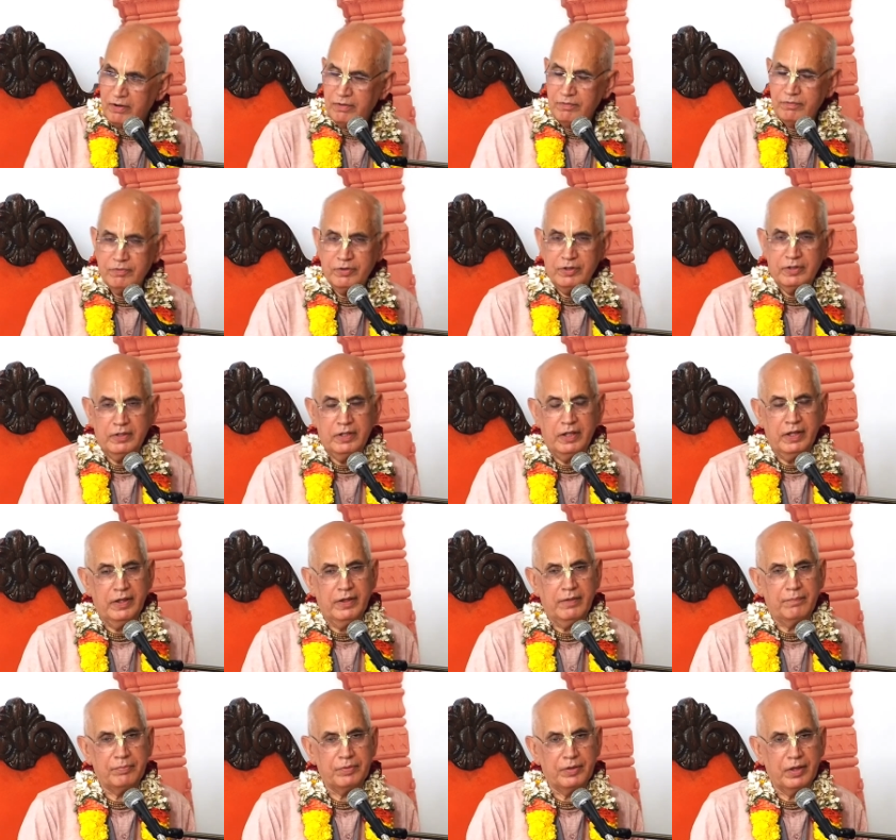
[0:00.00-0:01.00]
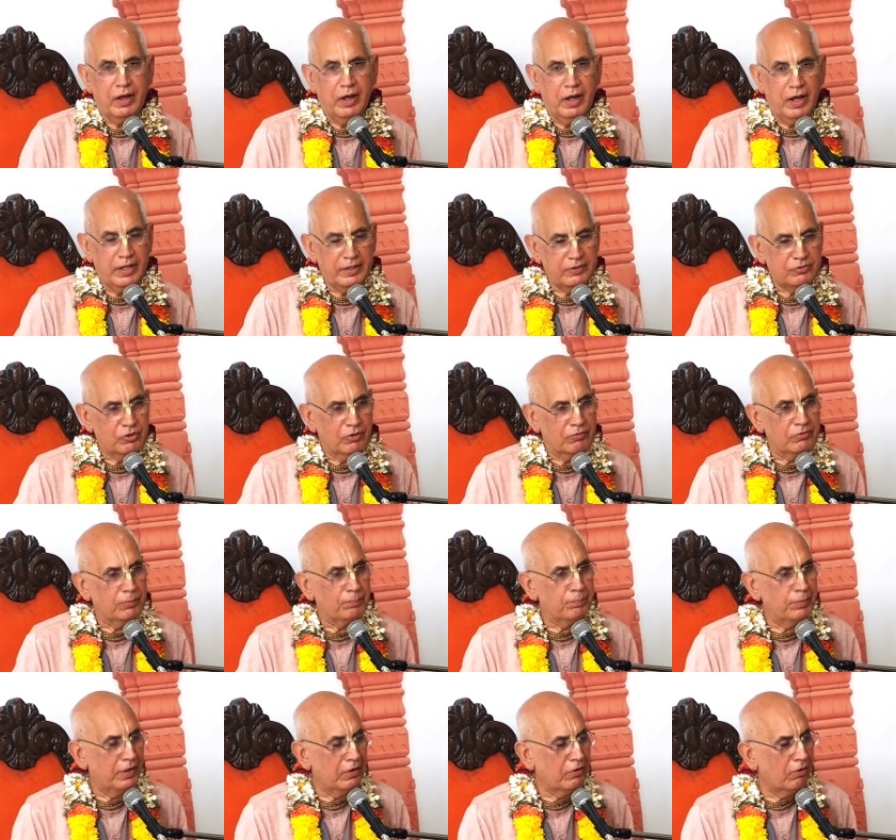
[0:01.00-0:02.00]
with the eyes of the
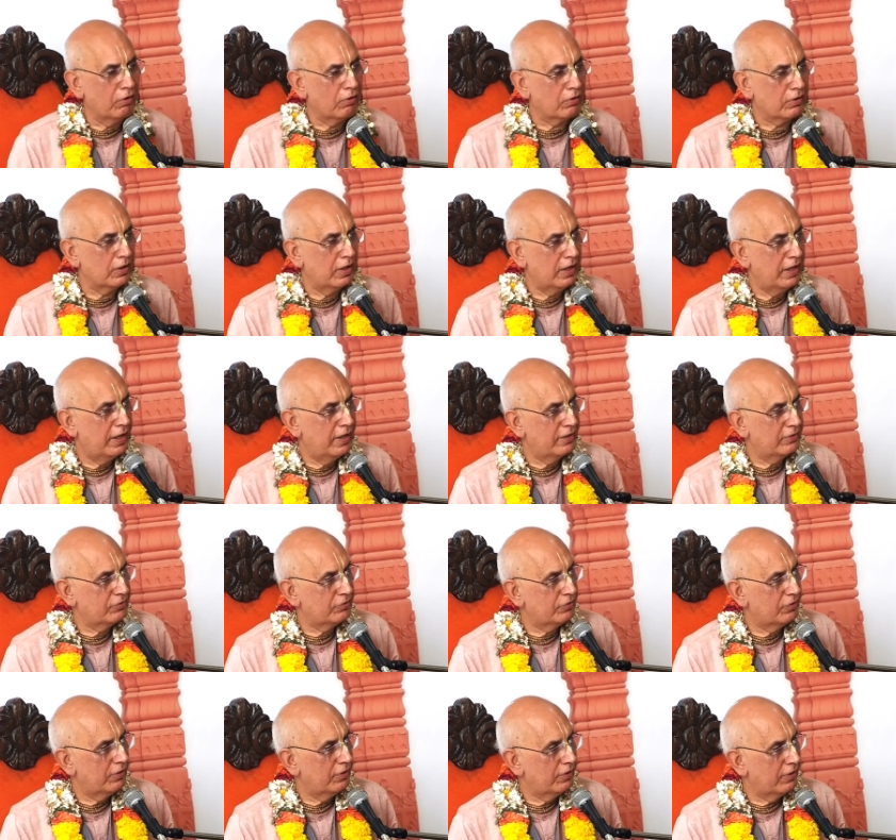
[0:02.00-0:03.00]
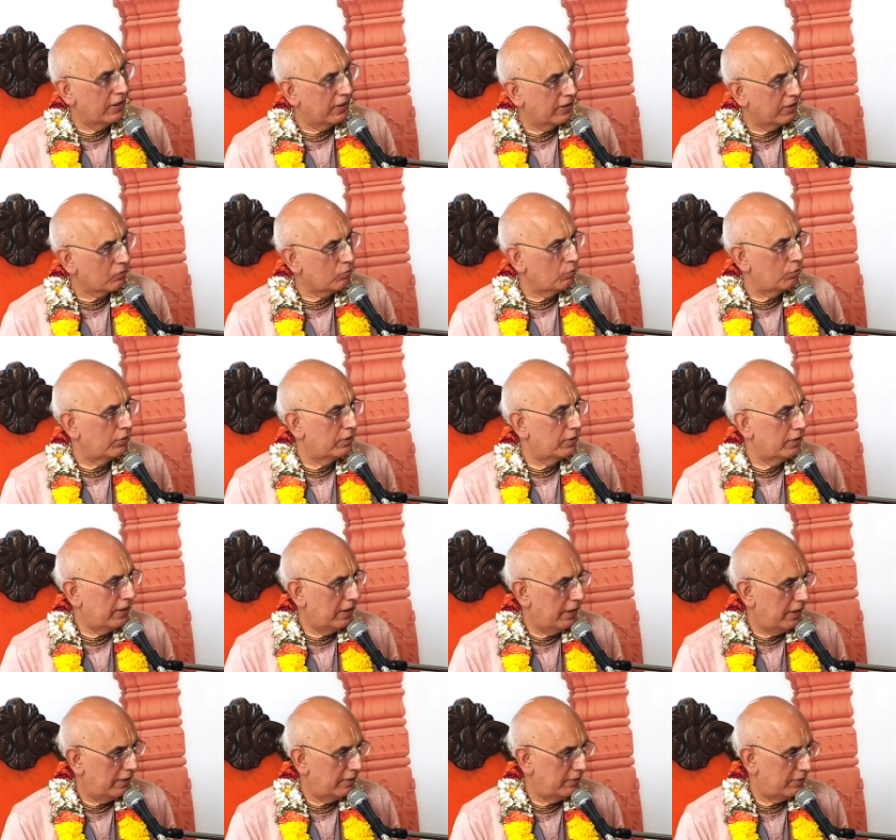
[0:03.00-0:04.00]
peacock as Radhakund
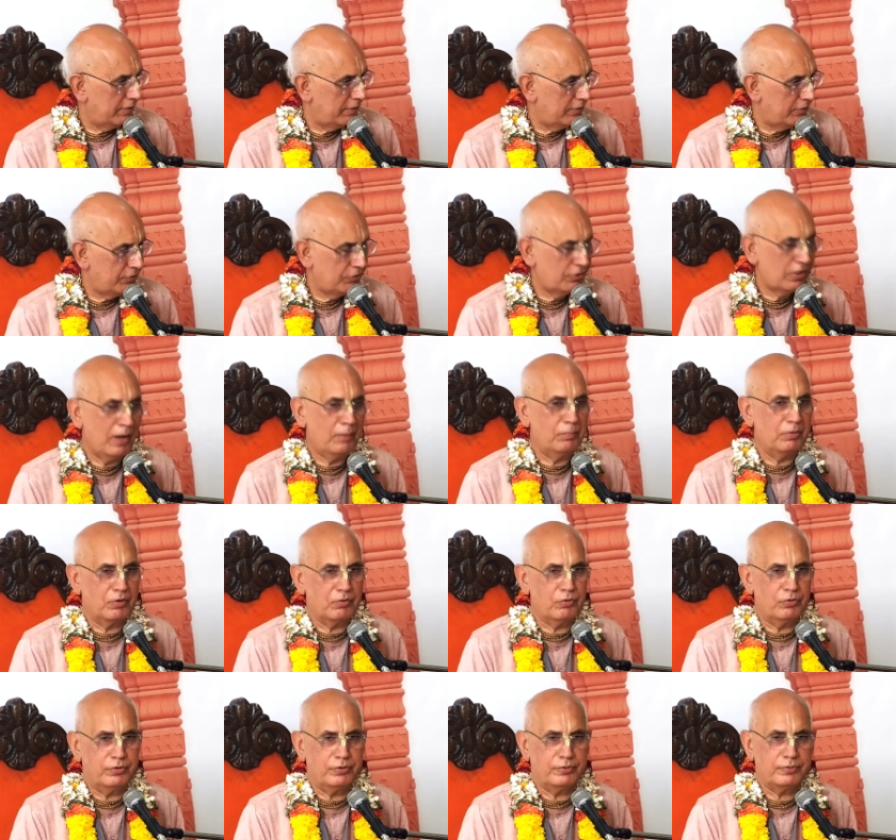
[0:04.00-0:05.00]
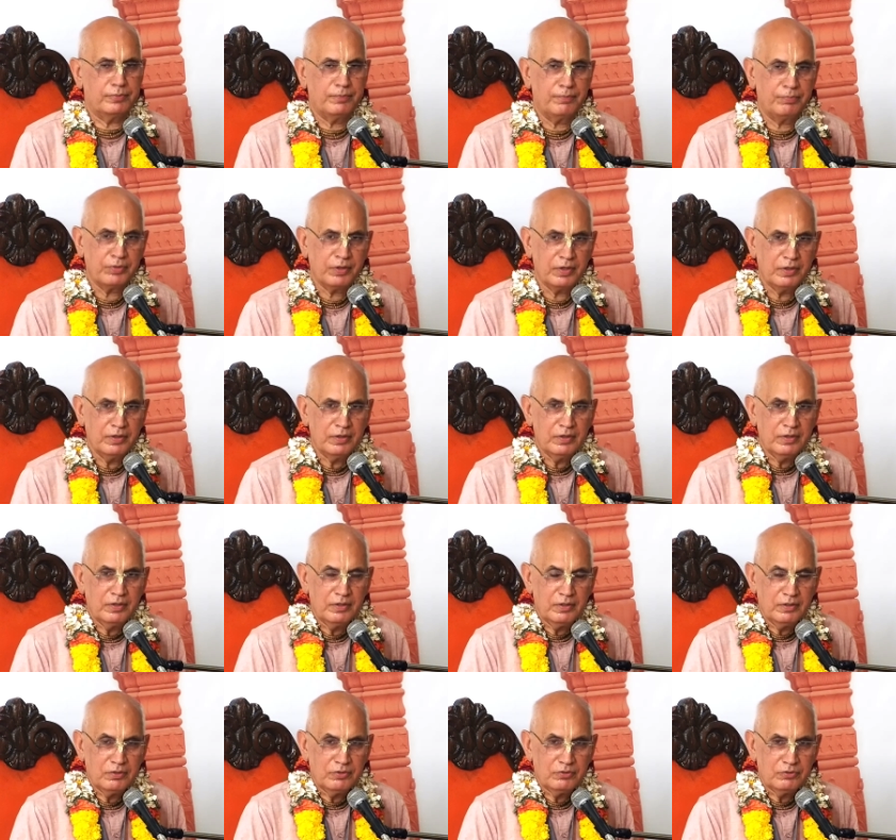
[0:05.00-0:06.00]
and Shyamakund.
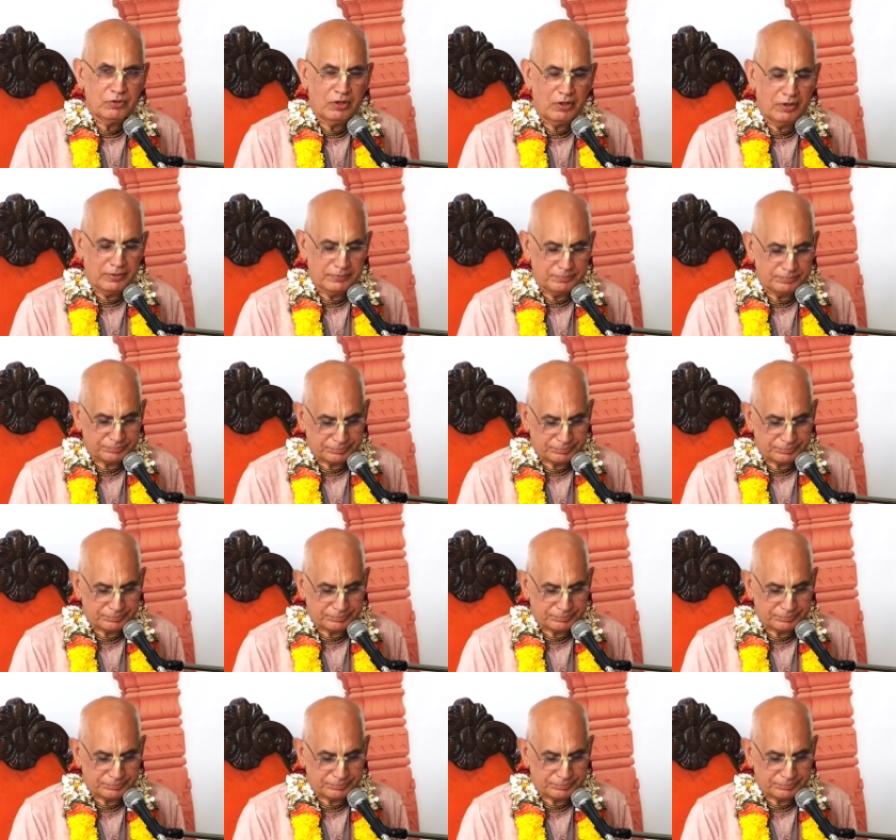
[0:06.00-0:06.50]
So